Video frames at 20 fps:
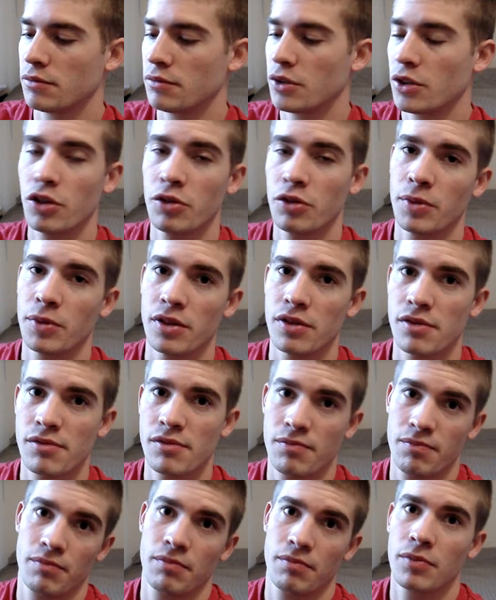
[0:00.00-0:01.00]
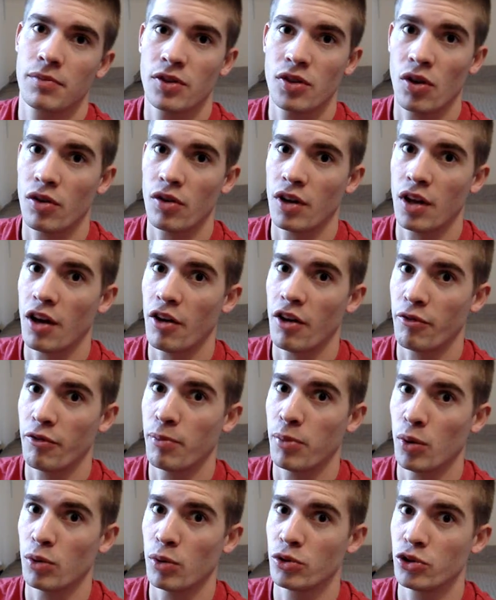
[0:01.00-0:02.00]
humans don't
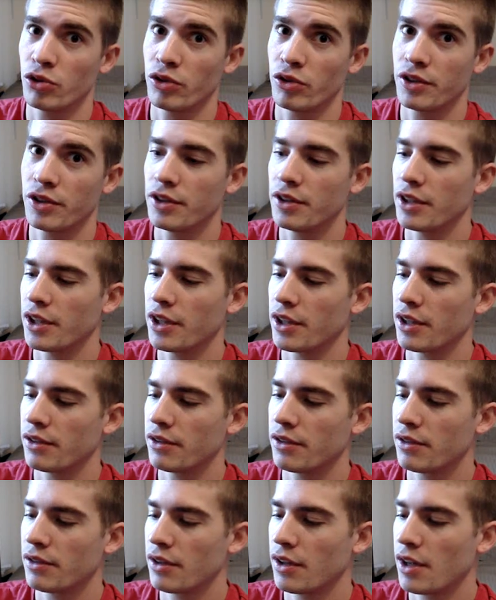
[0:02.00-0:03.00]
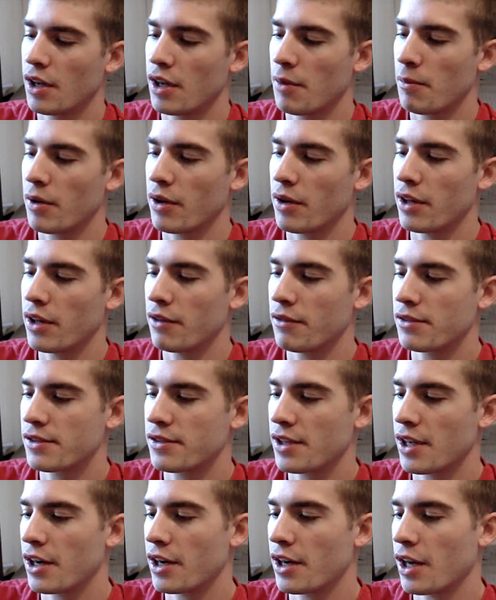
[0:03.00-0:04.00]
have ball jointed knees, but they've
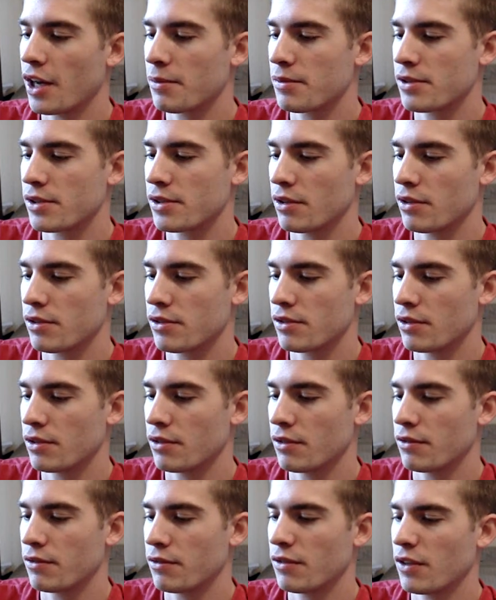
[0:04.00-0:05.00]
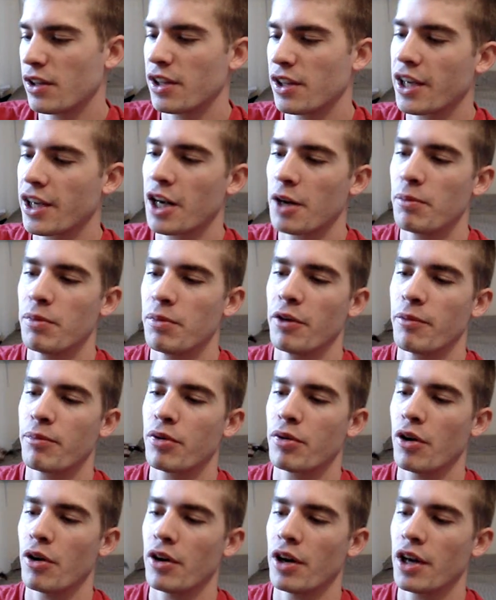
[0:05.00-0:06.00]
set it up so it's sort of, you get a bit of
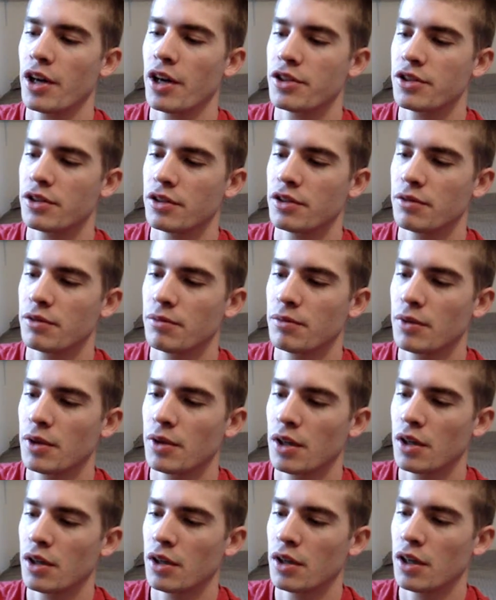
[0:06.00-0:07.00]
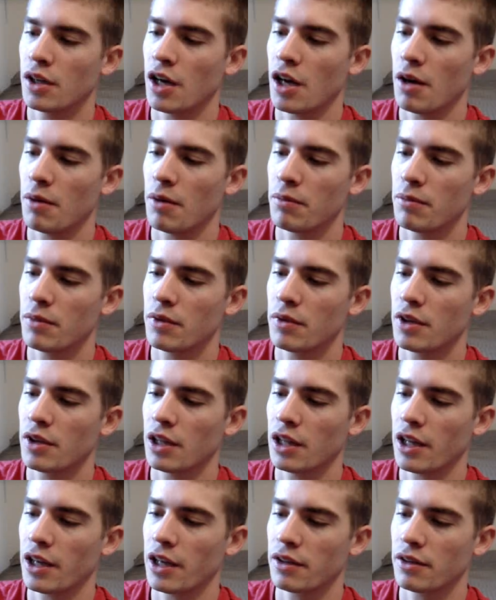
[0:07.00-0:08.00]
pronation.
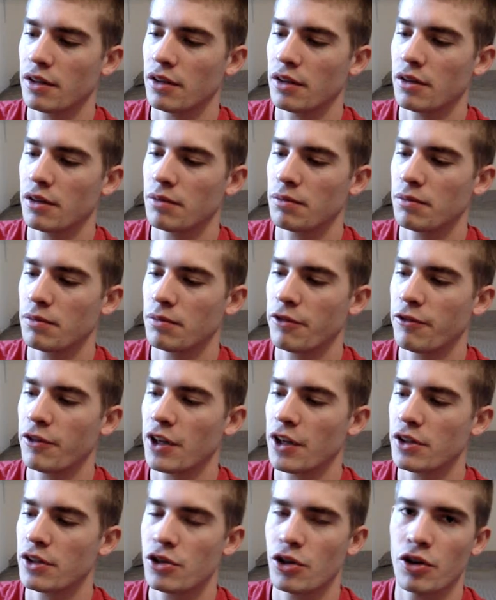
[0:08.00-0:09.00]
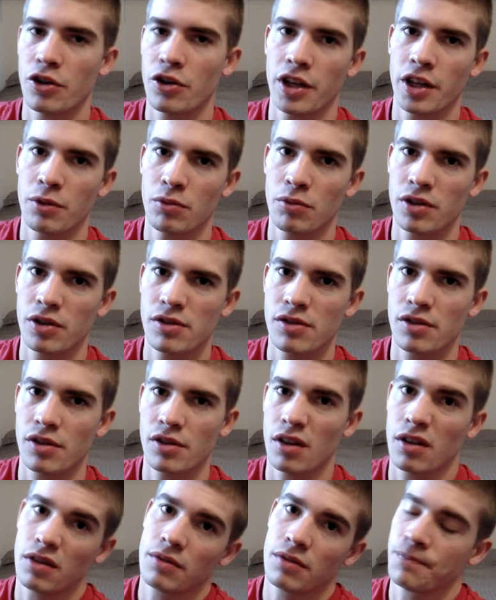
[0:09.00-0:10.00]
The feet turn inwards,
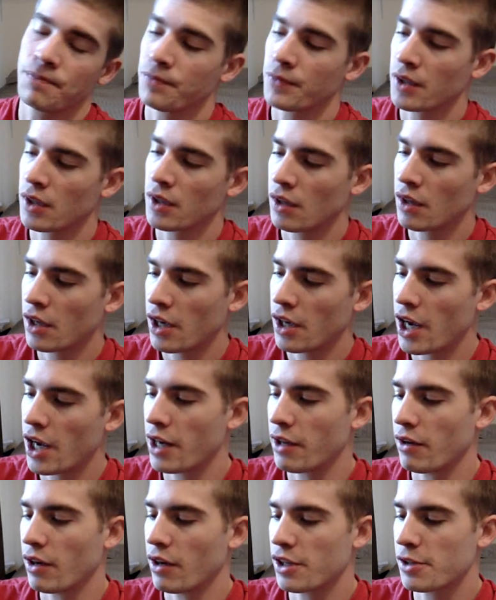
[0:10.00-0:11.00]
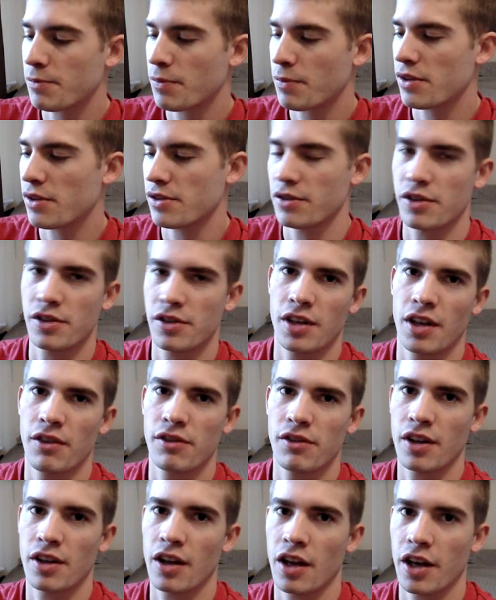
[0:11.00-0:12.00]
so anyway, I suppose it just
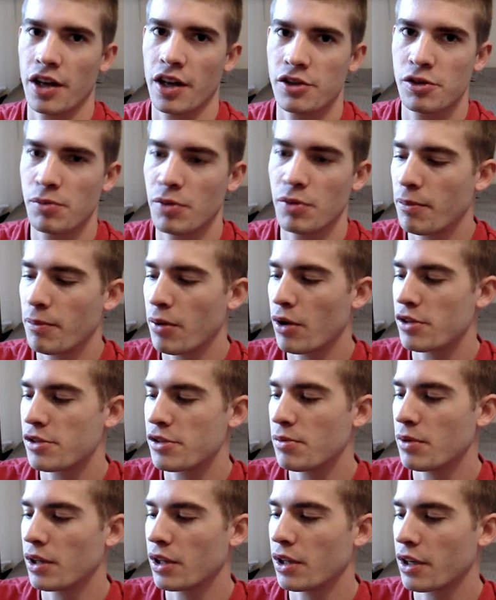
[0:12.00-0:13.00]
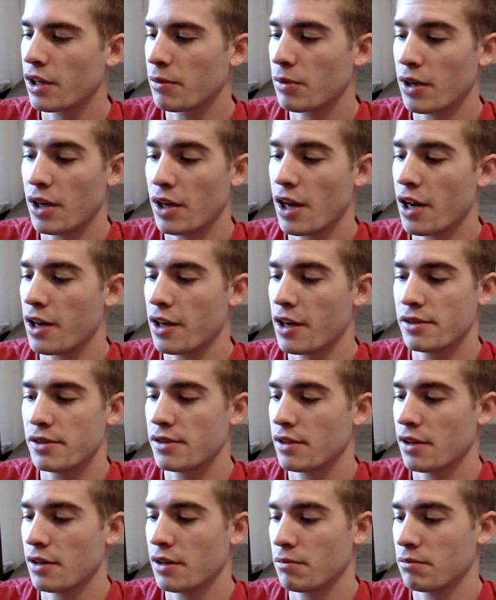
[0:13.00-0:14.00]
gives it that extra bit of posability, but hey,
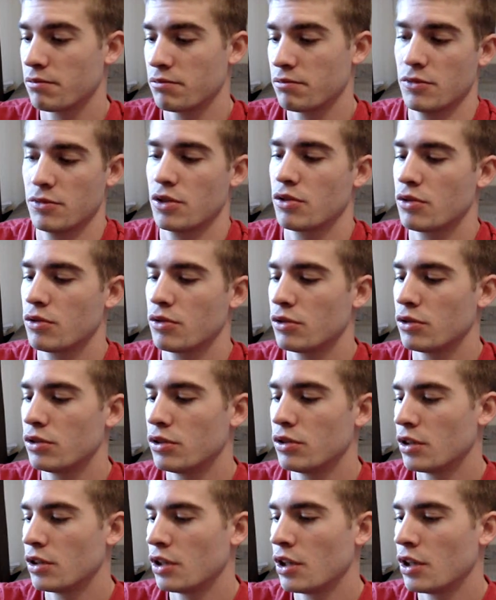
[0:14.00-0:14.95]
it's good.